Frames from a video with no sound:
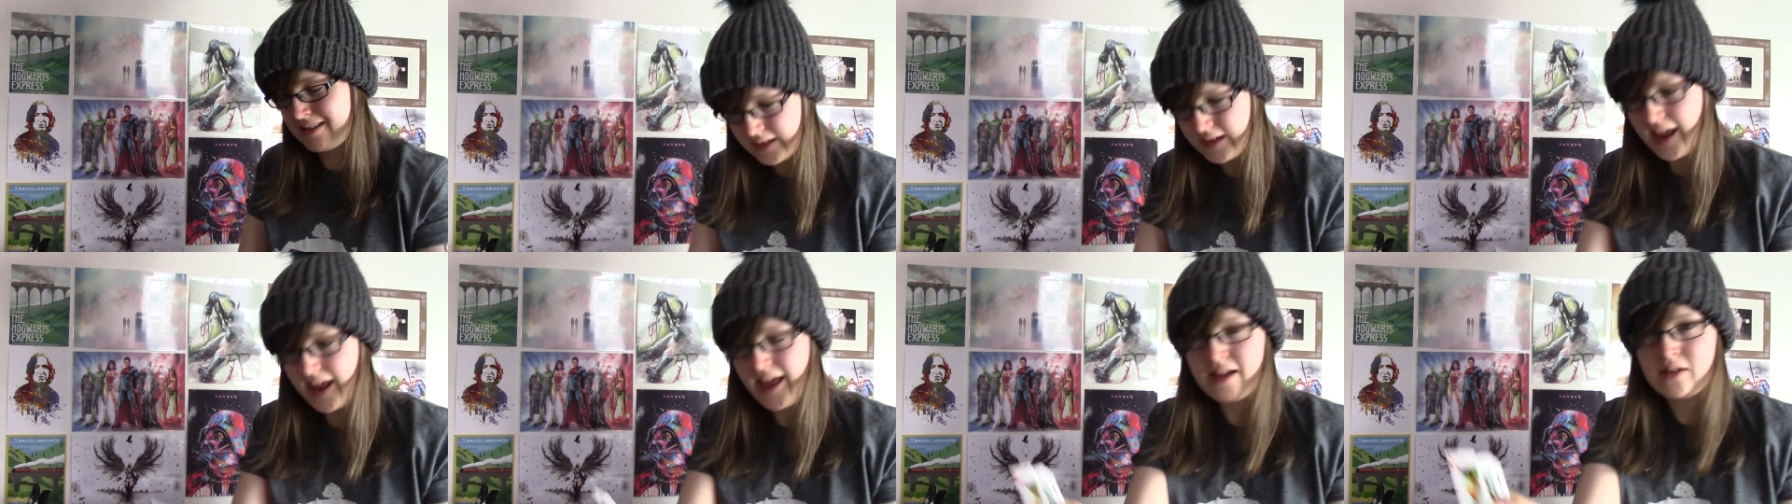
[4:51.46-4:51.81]

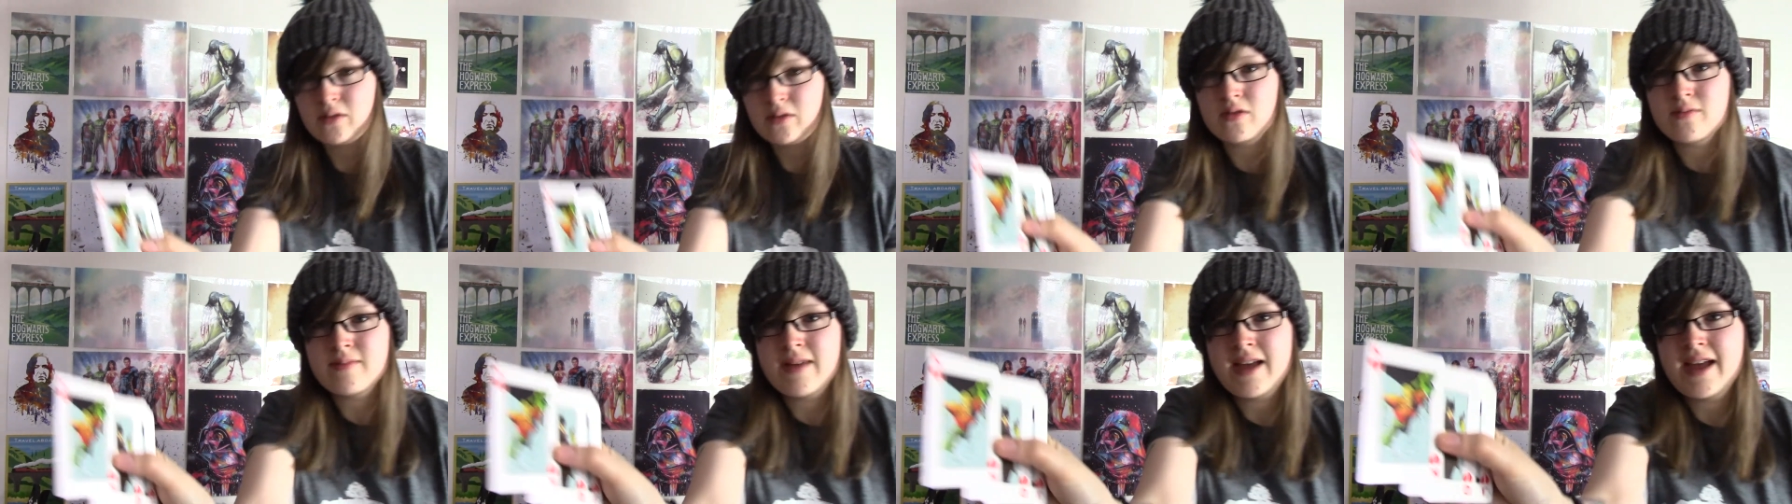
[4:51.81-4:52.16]

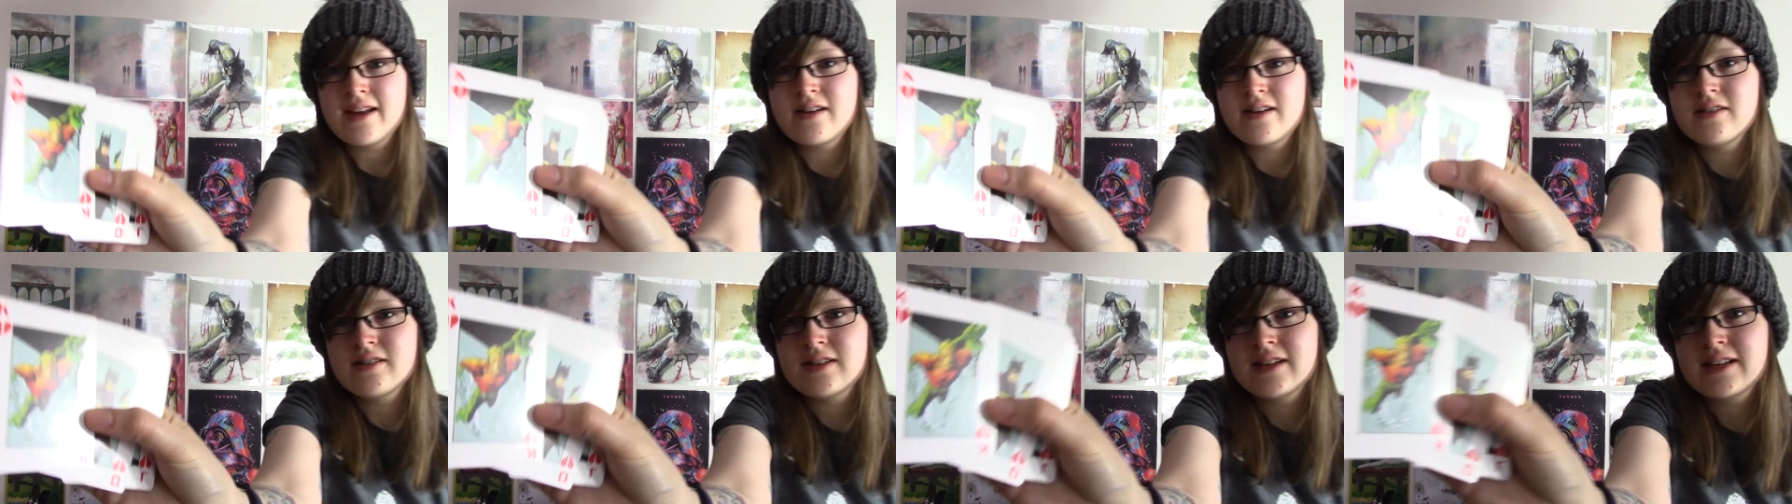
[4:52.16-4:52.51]

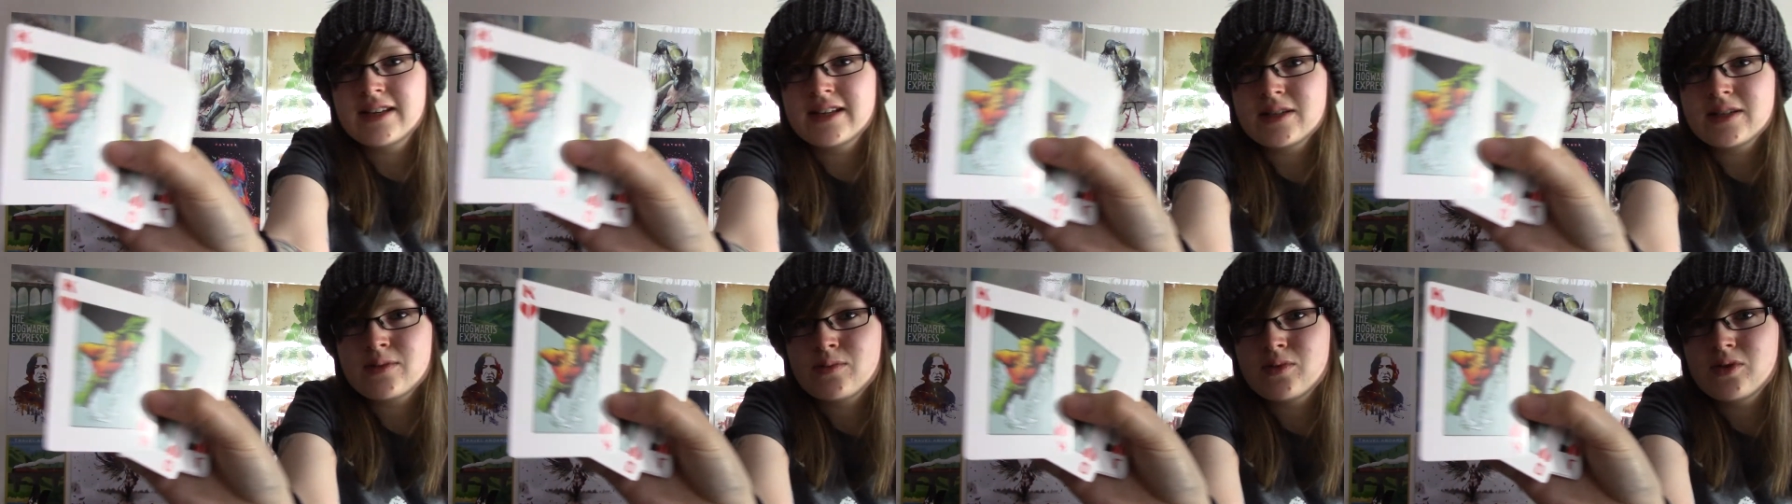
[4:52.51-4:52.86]
Aquaman, look, in
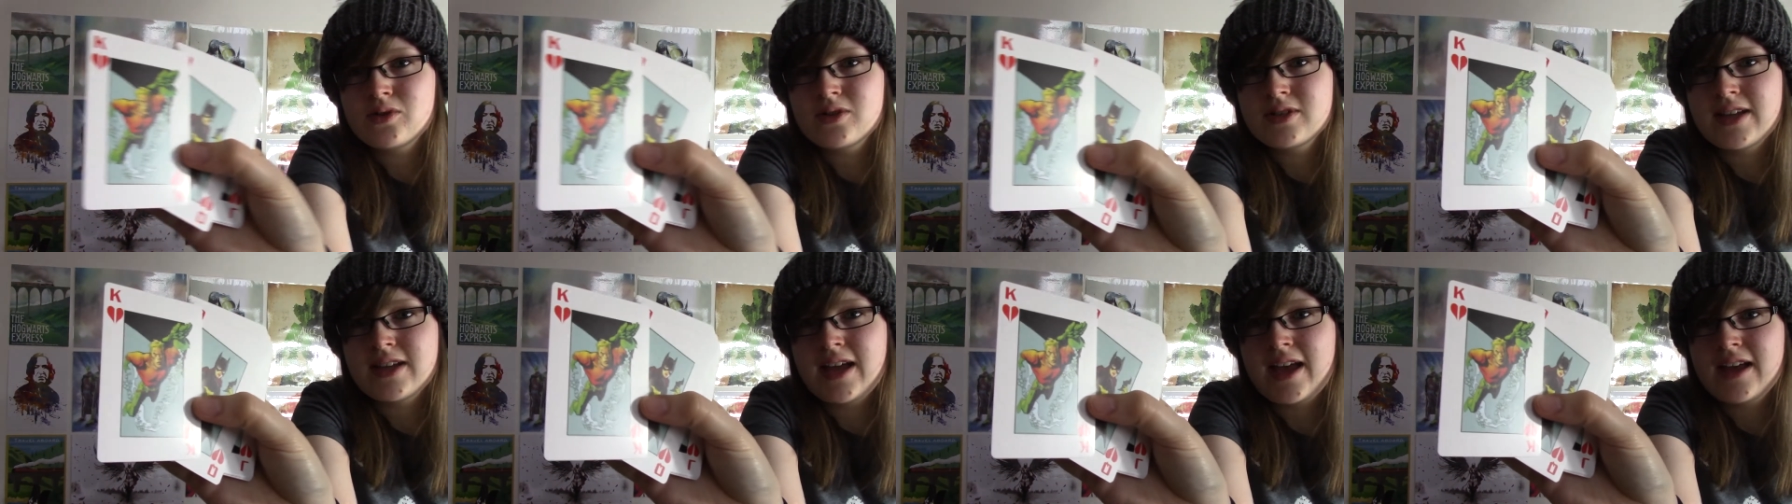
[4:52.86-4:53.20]
his
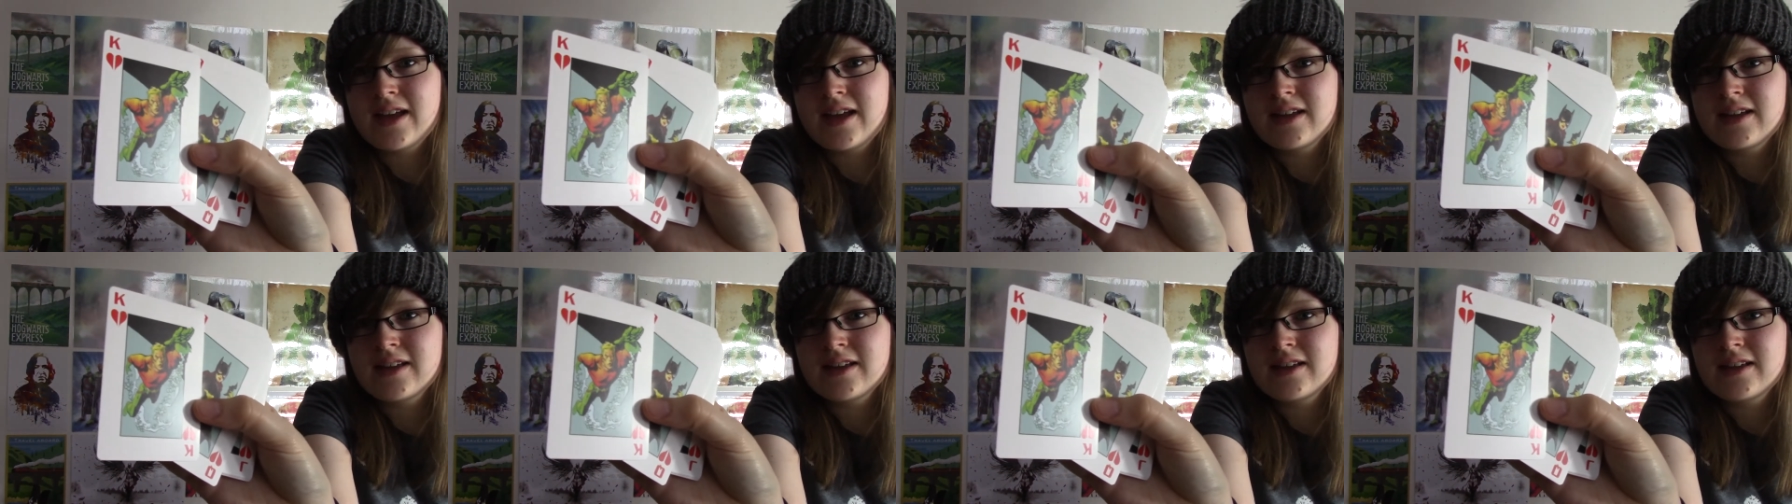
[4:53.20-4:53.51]
water.